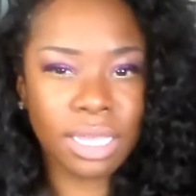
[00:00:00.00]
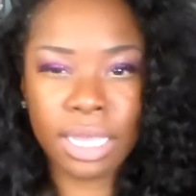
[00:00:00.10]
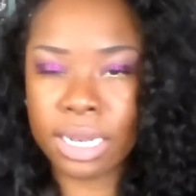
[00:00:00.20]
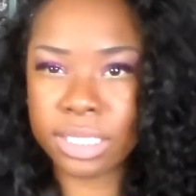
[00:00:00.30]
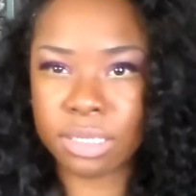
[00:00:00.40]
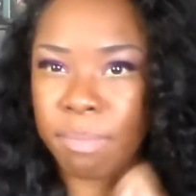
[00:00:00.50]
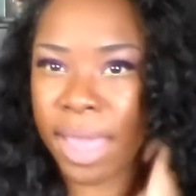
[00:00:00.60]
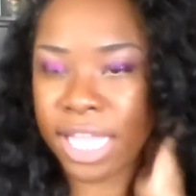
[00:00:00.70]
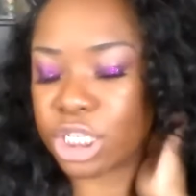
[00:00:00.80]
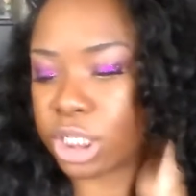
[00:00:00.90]
get it to
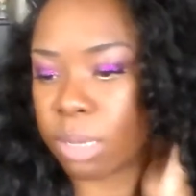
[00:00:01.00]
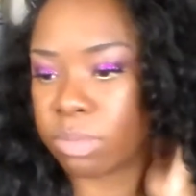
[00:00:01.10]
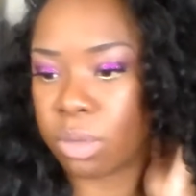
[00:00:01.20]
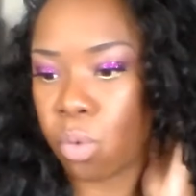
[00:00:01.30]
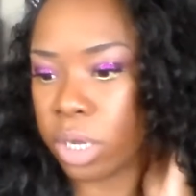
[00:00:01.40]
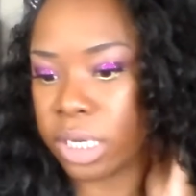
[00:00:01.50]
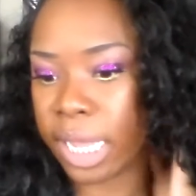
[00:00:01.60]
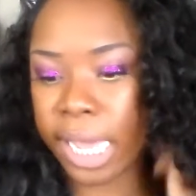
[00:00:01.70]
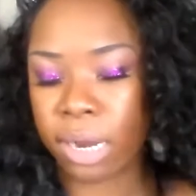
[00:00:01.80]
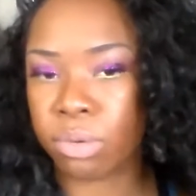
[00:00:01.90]
match something one
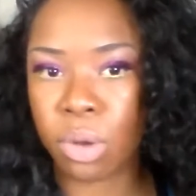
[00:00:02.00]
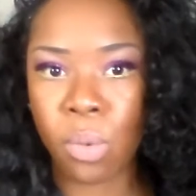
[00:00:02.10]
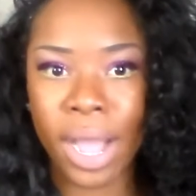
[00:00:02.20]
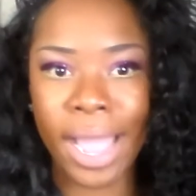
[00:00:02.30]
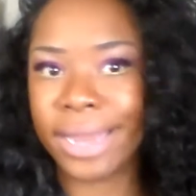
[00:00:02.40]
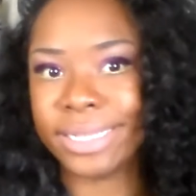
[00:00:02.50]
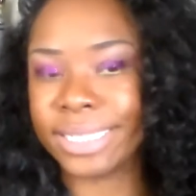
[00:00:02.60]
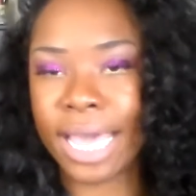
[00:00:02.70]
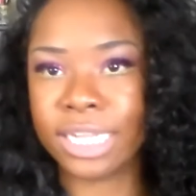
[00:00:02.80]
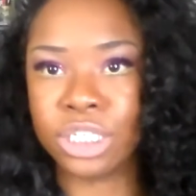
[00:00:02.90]
day I don't know why I
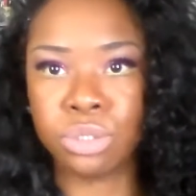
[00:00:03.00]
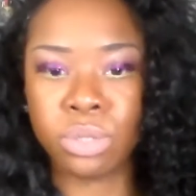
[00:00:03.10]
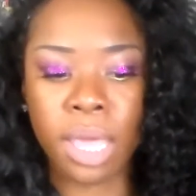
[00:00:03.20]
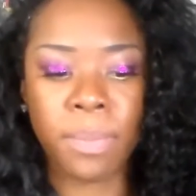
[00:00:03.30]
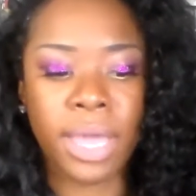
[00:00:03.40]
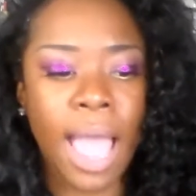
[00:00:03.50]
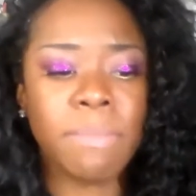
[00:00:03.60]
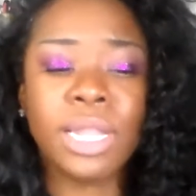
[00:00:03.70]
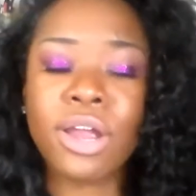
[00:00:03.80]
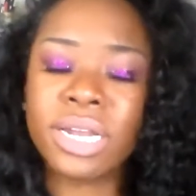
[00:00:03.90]
decided to do that but
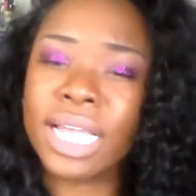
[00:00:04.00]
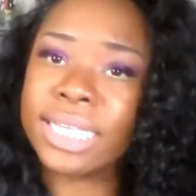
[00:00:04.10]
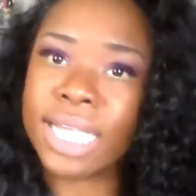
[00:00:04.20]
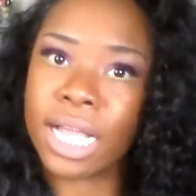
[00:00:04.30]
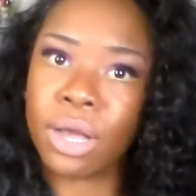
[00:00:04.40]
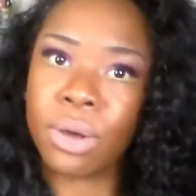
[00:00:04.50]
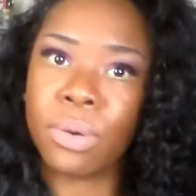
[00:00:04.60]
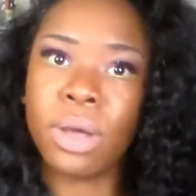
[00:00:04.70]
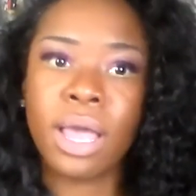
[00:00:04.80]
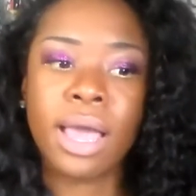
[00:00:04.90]
I'm learning as I
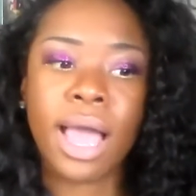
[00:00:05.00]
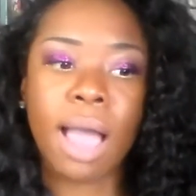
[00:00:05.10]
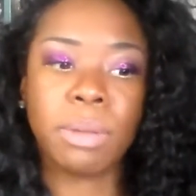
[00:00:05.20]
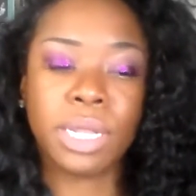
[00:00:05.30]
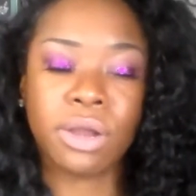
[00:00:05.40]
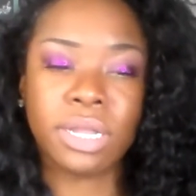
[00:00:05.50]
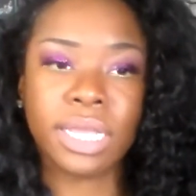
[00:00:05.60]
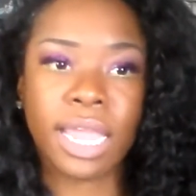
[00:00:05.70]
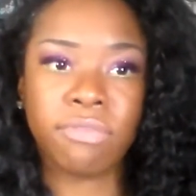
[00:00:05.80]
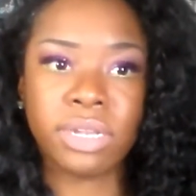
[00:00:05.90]
go I'm
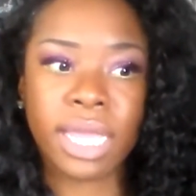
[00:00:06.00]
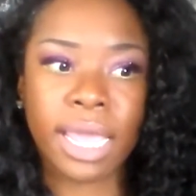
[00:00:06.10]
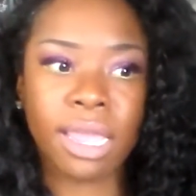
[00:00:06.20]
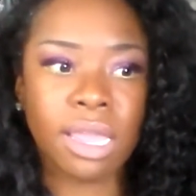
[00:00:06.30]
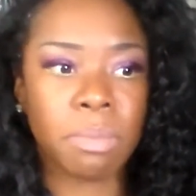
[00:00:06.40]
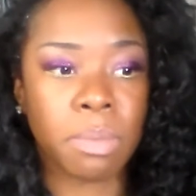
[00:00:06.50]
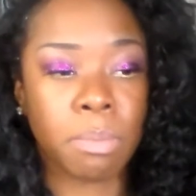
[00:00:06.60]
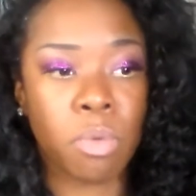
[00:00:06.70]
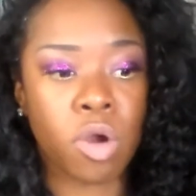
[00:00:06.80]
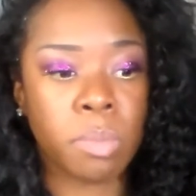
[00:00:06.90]
learning every day
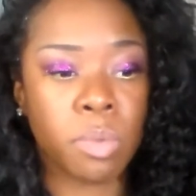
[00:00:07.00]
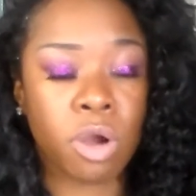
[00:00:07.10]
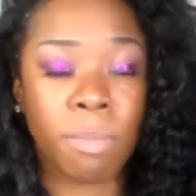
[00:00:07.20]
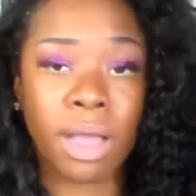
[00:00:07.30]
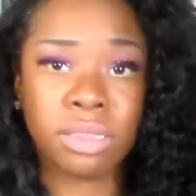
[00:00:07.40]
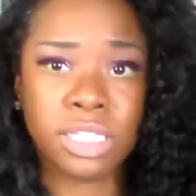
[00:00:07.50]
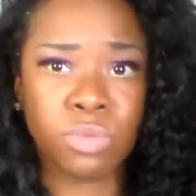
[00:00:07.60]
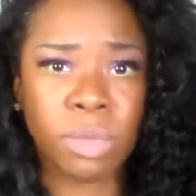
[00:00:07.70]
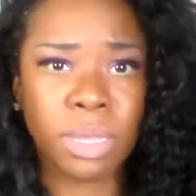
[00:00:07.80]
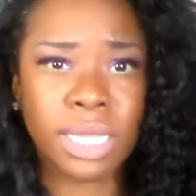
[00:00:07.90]
more and more about
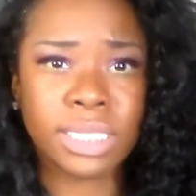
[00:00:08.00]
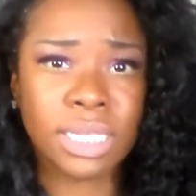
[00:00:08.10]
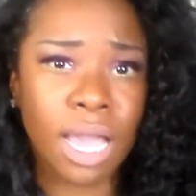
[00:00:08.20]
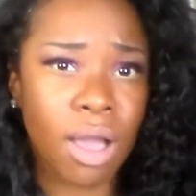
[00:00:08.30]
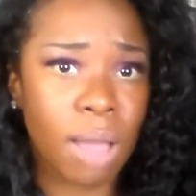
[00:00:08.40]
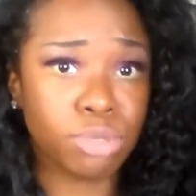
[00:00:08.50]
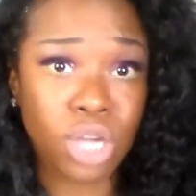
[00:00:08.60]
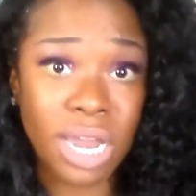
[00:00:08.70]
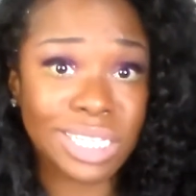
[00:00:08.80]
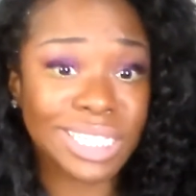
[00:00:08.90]
this wig because y'all I'm
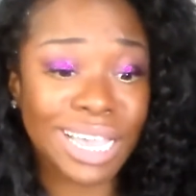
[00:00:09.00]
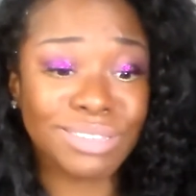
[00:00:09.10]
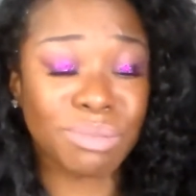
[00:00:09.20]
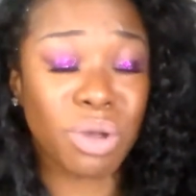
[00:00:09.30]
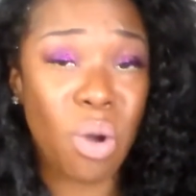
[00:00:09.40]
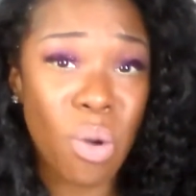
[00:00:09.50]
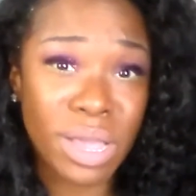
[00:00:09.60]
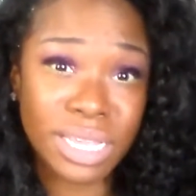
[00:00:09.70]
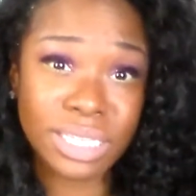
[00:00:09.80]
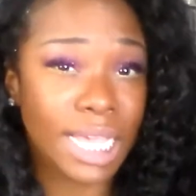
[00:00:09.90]
trying to save some
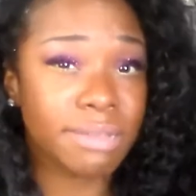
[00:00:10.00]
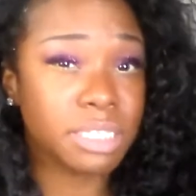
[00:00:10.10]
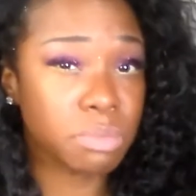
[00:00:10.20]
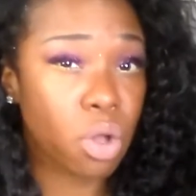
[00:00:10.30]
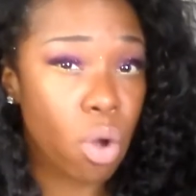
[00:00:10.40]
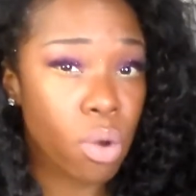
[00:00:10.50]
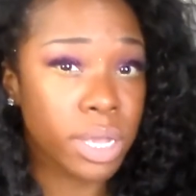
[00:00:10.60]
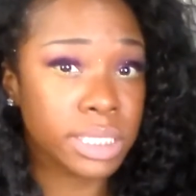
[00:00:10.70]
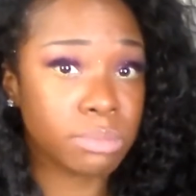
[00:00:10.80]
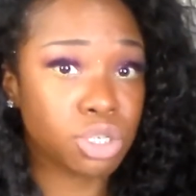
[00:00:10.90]
coins save some
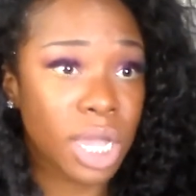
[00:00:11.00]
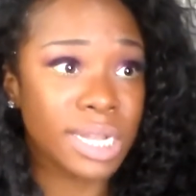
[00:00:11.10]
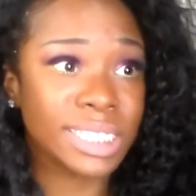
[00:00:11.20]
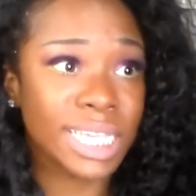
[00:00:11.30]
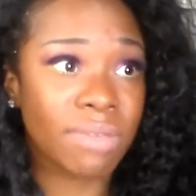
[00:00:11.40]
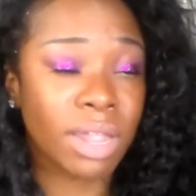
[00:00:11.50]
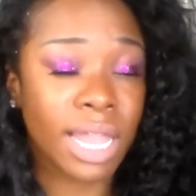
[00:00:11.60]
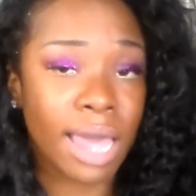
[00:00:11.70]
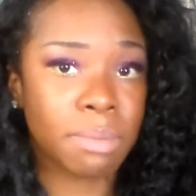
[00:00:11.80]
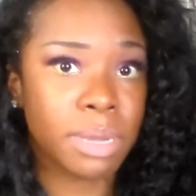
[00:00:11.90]
coins I'm trying to save a
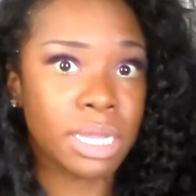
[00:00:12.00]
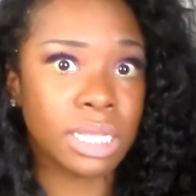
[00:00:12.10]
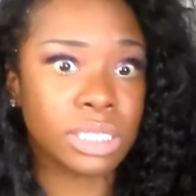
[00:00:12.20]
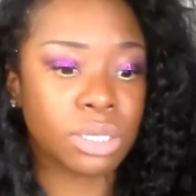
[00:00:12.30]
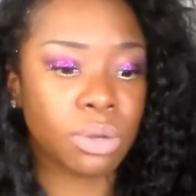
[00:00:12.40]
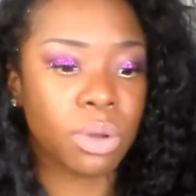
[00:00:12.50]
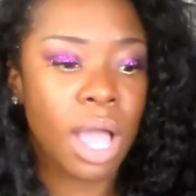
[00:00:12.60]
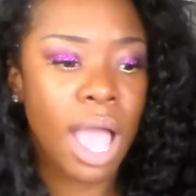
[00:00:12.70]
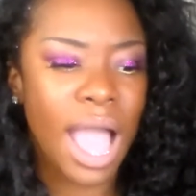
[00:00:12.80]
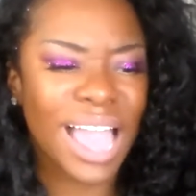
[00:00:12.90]
lot of money
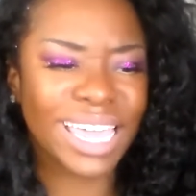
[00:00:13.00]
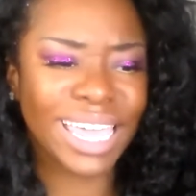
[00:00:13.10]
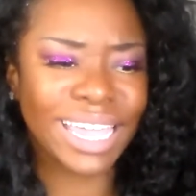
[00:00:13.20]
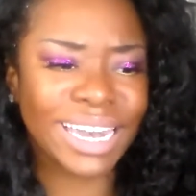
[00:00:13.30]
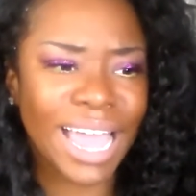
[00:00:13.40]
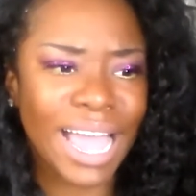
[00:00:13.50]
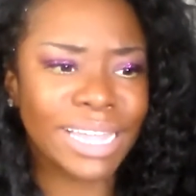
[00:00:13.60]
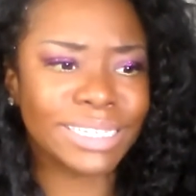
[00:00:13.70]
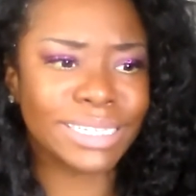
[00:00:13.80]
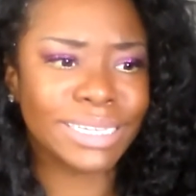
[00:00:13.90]
so I
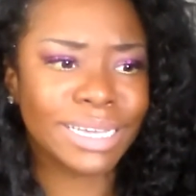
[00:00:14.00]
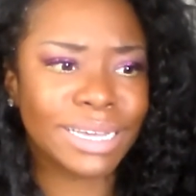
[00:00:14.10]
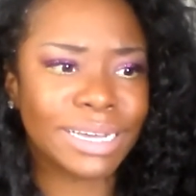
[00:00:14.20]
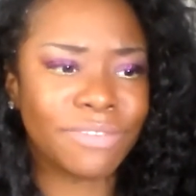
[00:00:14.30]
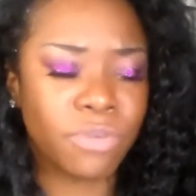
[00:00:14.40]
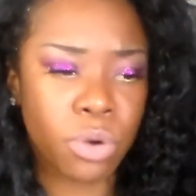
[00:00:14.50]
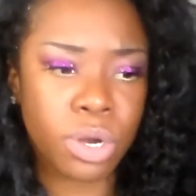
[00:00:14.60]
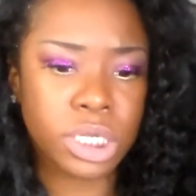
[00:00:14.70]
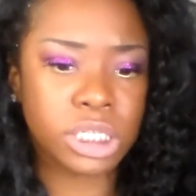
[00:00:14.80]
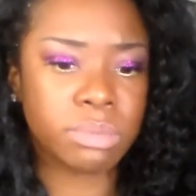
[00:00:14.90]
cannot
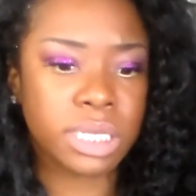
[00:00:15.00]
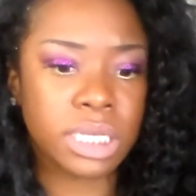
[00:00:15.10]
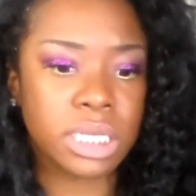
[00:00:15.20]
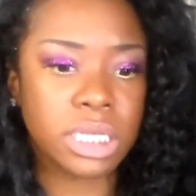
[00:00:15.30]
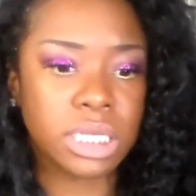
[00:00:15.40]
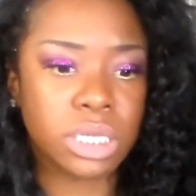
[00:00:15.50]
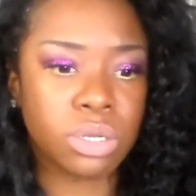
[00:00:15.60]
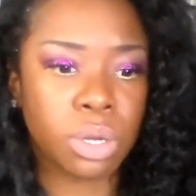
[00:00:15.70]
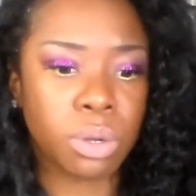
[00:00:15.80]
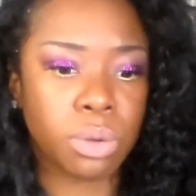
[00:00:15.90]
afford to be,
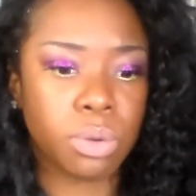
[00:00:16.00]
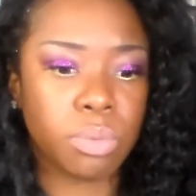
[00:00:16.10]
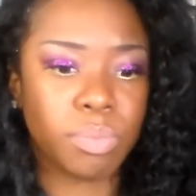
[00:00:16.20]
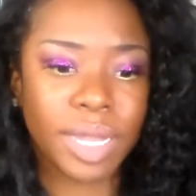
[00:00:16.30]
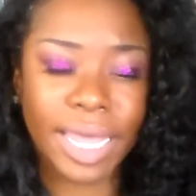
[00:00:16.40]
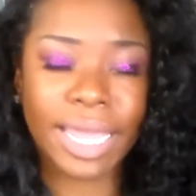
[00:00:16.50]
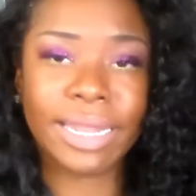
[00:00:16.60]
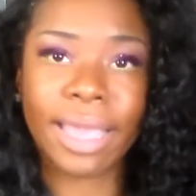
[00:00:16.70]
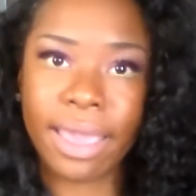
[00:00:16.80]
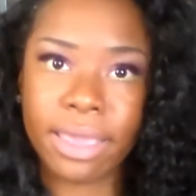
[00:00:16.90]
you know,
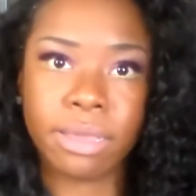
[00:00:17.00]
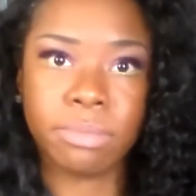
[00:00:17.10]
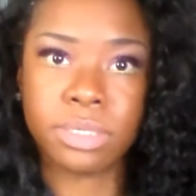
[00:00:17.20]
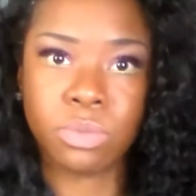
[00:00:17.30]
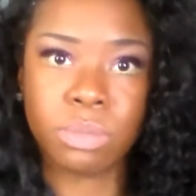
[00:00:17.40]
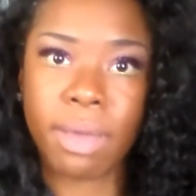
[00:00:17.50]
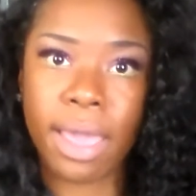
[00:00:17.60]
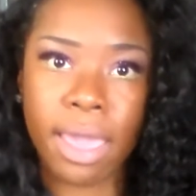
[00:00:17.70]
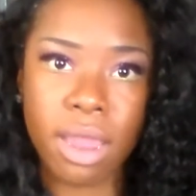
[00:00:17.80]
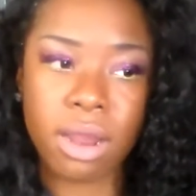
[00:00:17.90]
playing games with
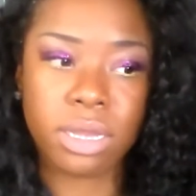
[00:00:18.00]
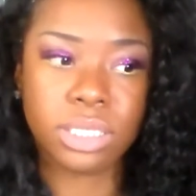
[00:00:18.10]
my hair.